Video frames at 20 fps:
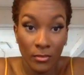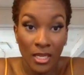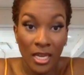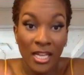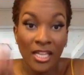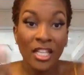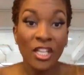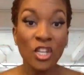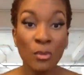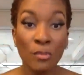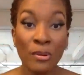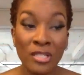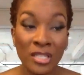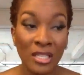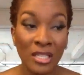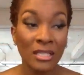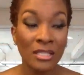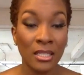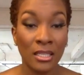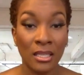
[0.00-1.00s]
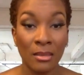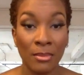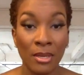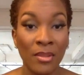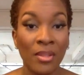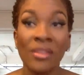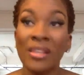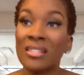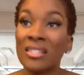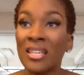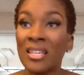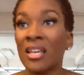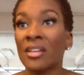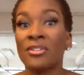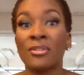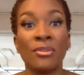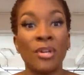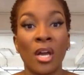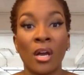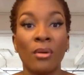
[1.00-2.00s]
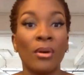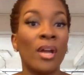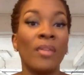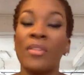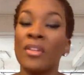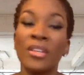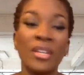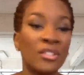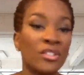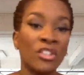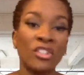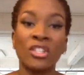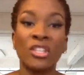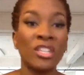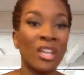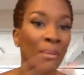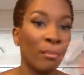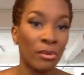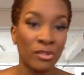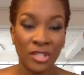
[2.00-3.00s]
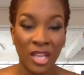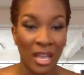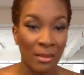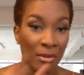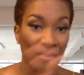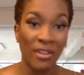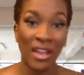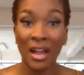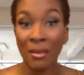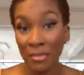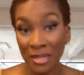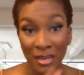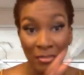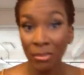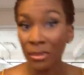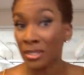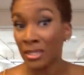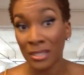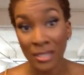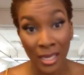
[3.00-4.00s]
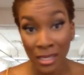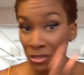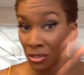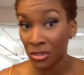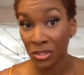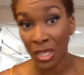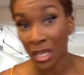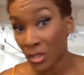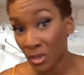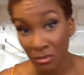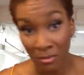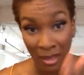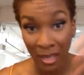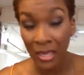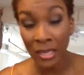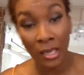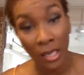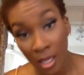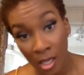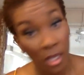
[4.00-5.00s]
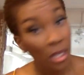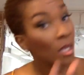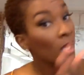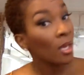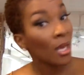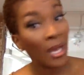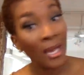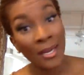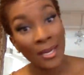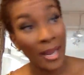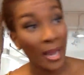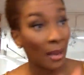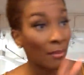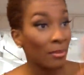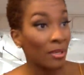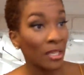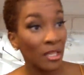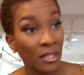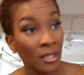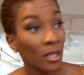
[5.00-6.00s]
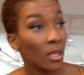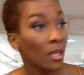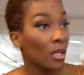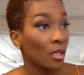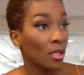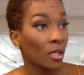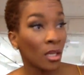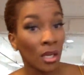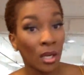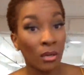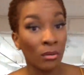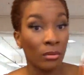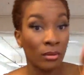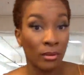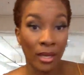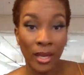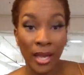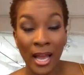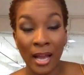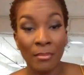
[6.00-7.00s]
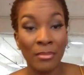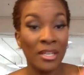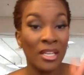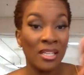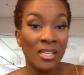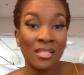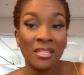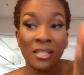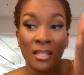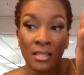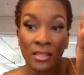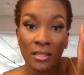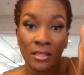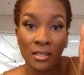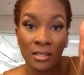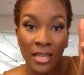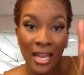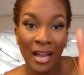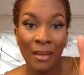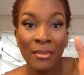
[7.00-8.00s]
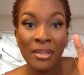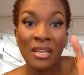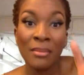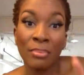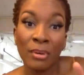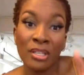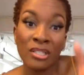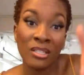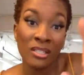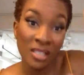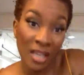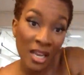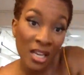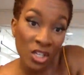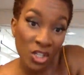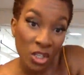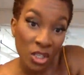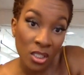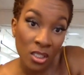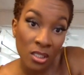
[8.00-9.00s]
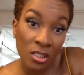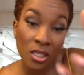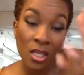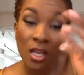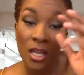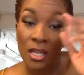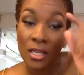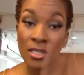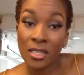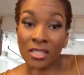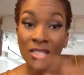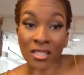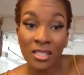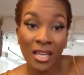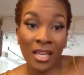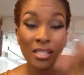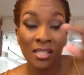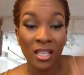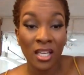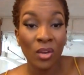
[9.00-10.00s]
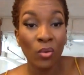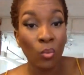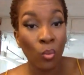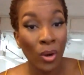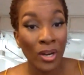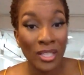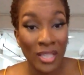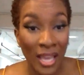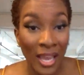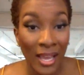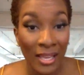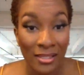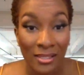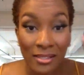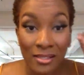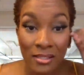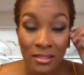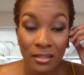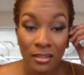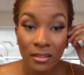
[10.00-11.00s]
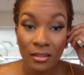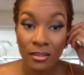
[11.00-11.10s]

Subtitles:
And then you present it to them. And then they say yes or no. And then it's just a numbers game of how many presentations can you make? And how many, you know, how many presentations does it take to get one yes?